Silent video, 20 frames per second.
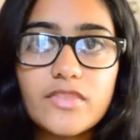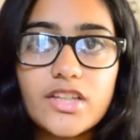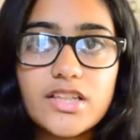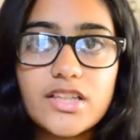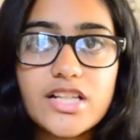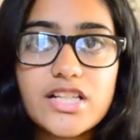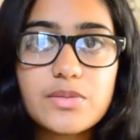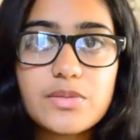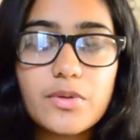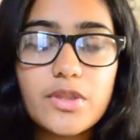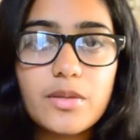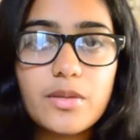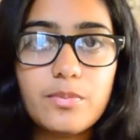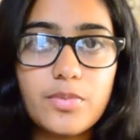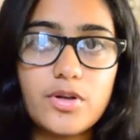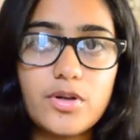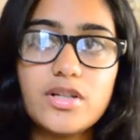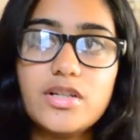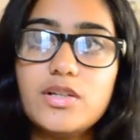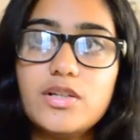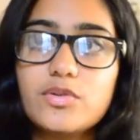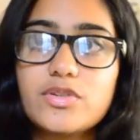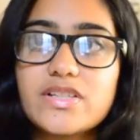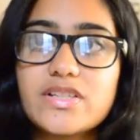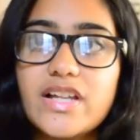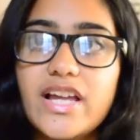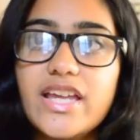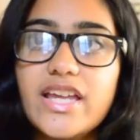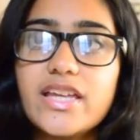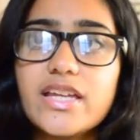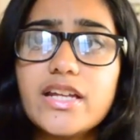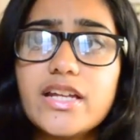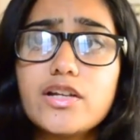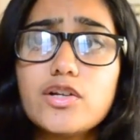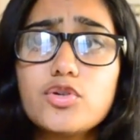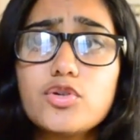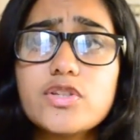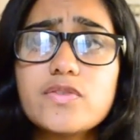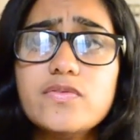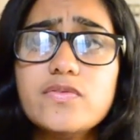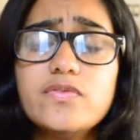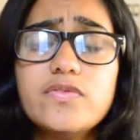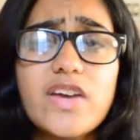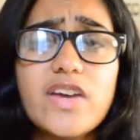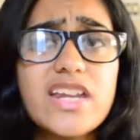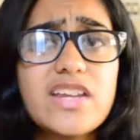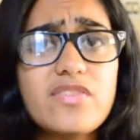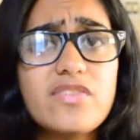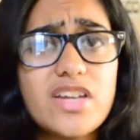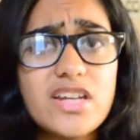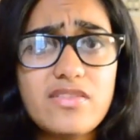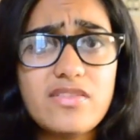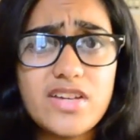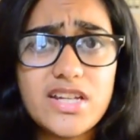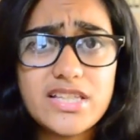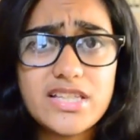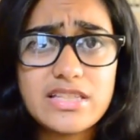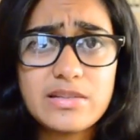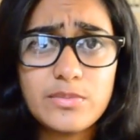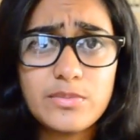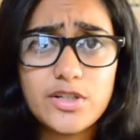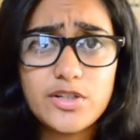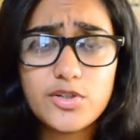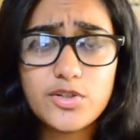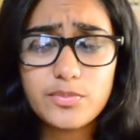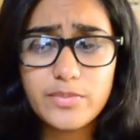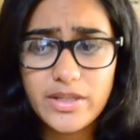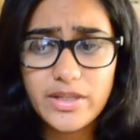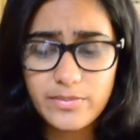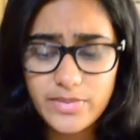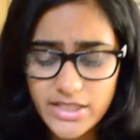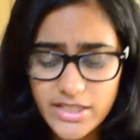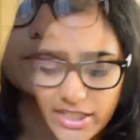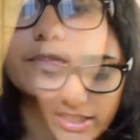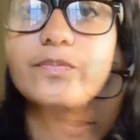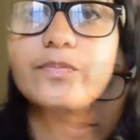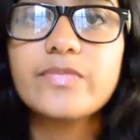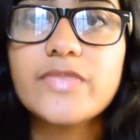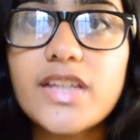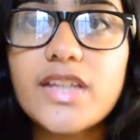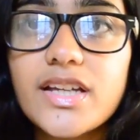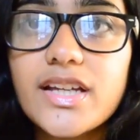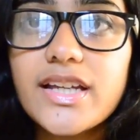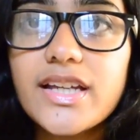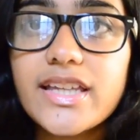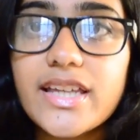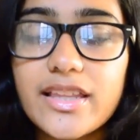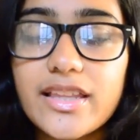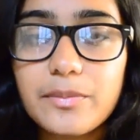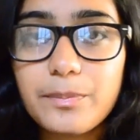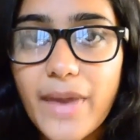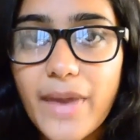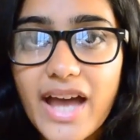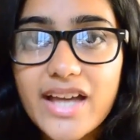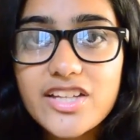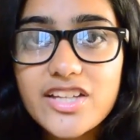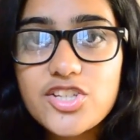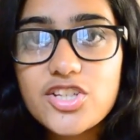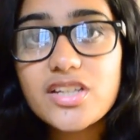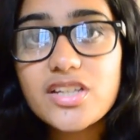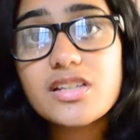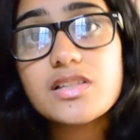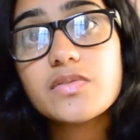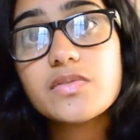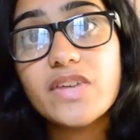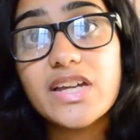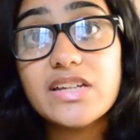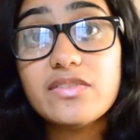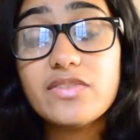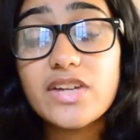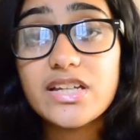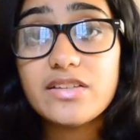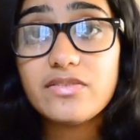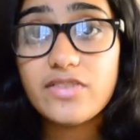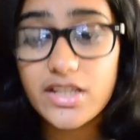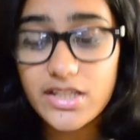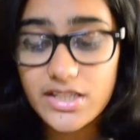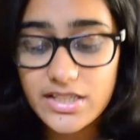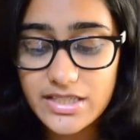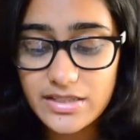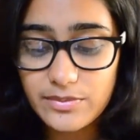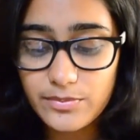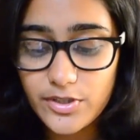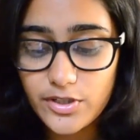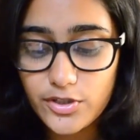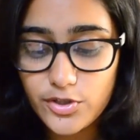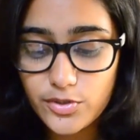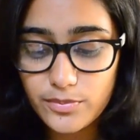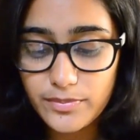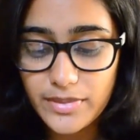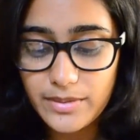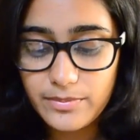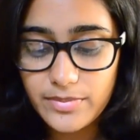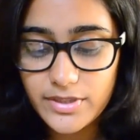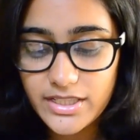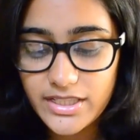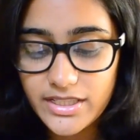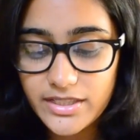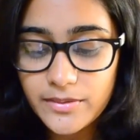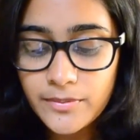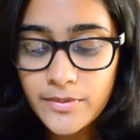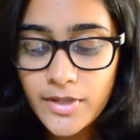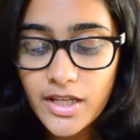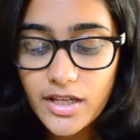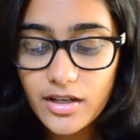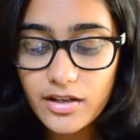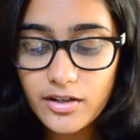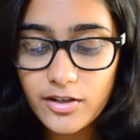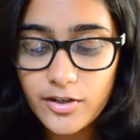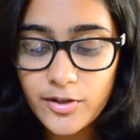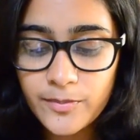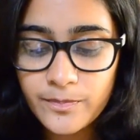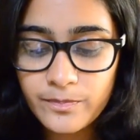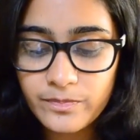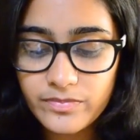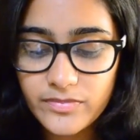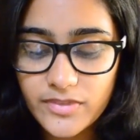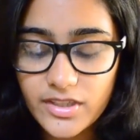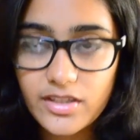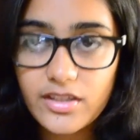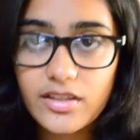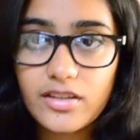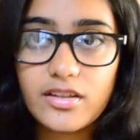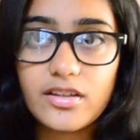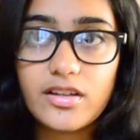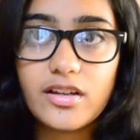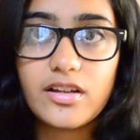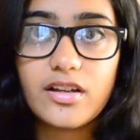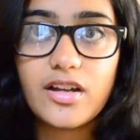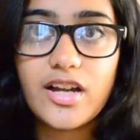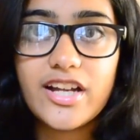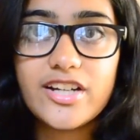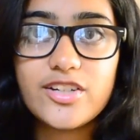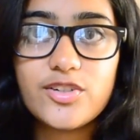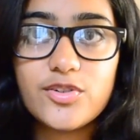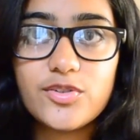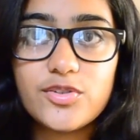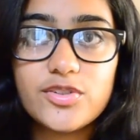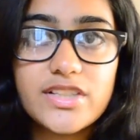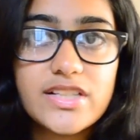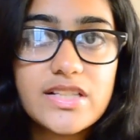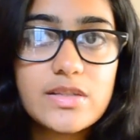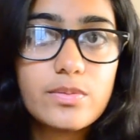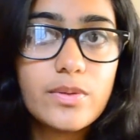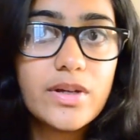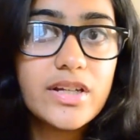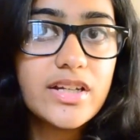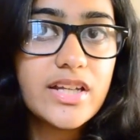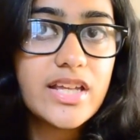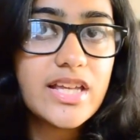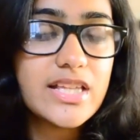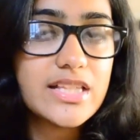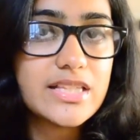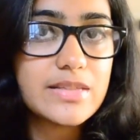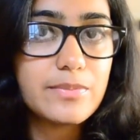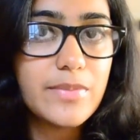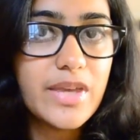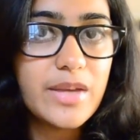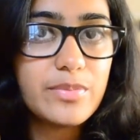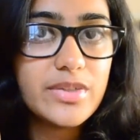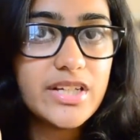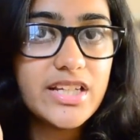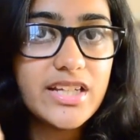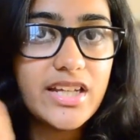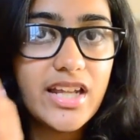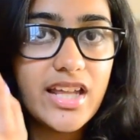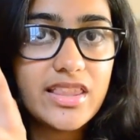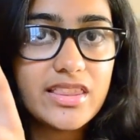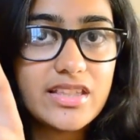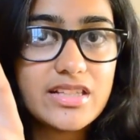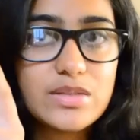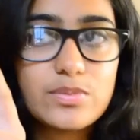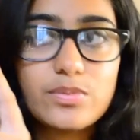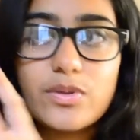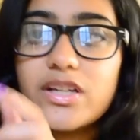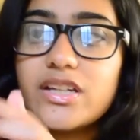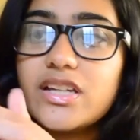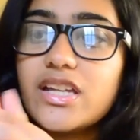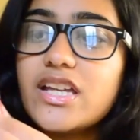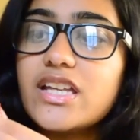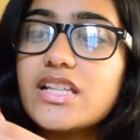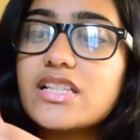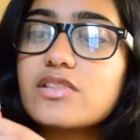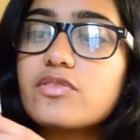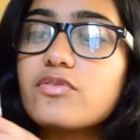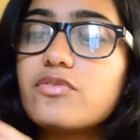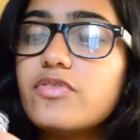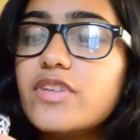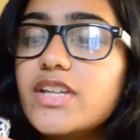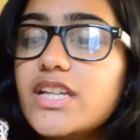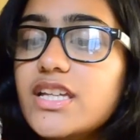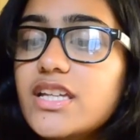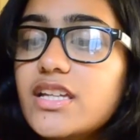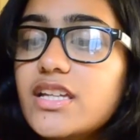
that's what the bottle looks like. It looks very similar to Maybelline. Yeah, the packaging is very similar to Maybelline. I don't know, this one is Maybelline and this one is V